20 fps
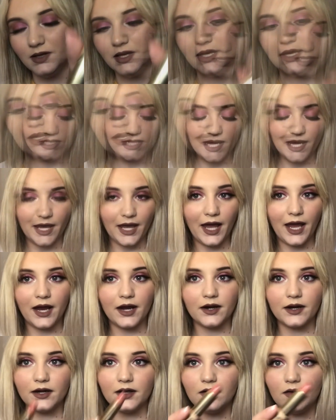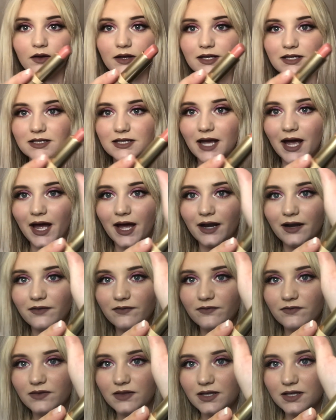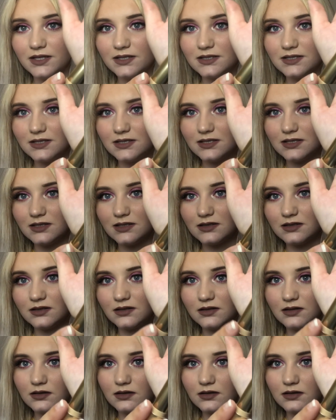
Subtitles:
I'm going to take Ariel. It's kind of this